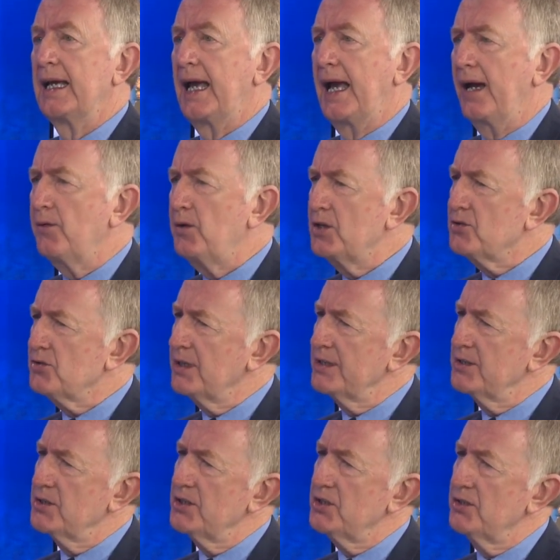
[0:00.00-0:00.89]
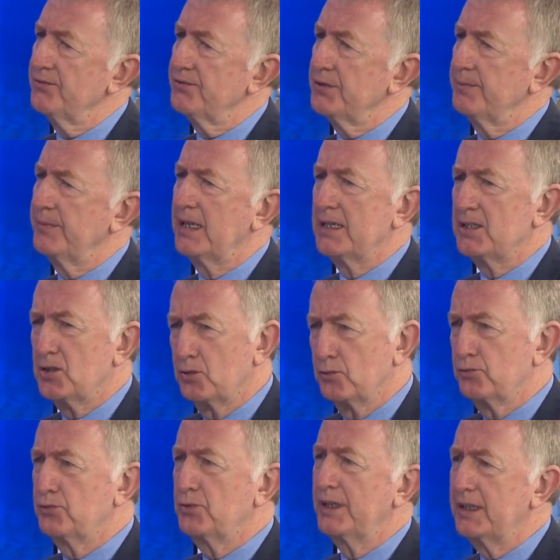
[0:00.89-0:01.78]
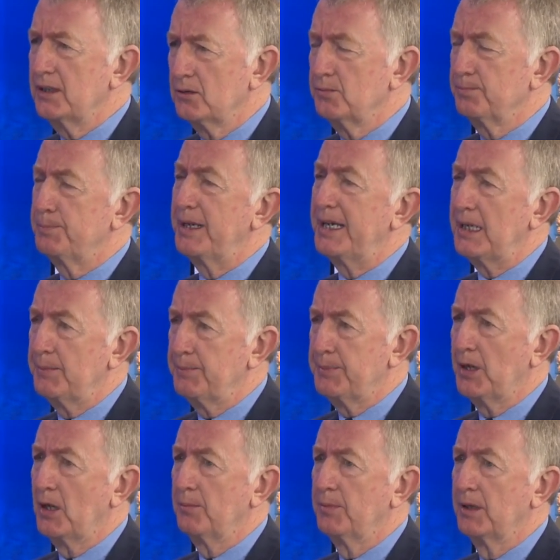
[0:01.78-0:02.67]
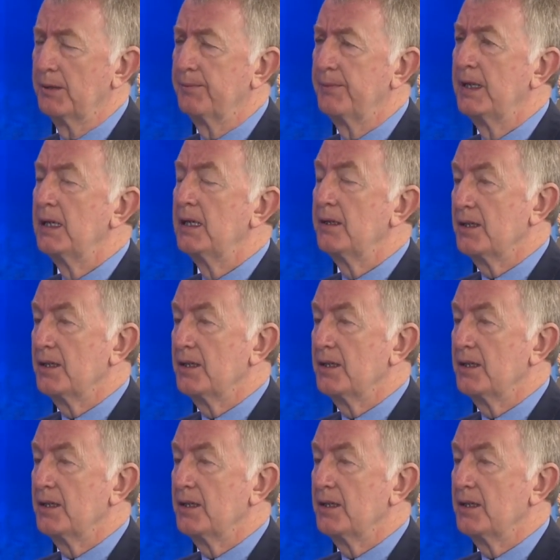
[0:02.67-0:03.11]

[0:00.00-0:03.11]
how you transition from that is a real big problem